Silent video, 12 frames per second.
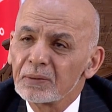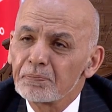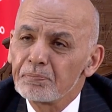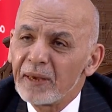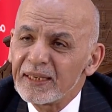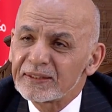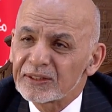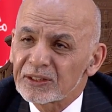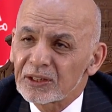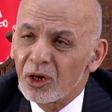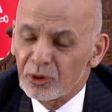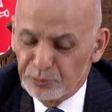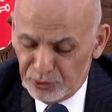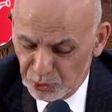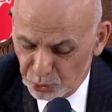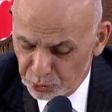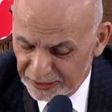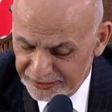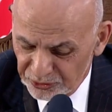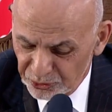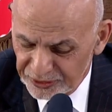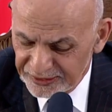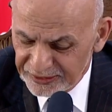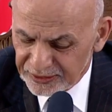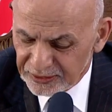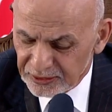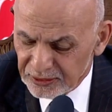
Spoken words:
based on mutual interest,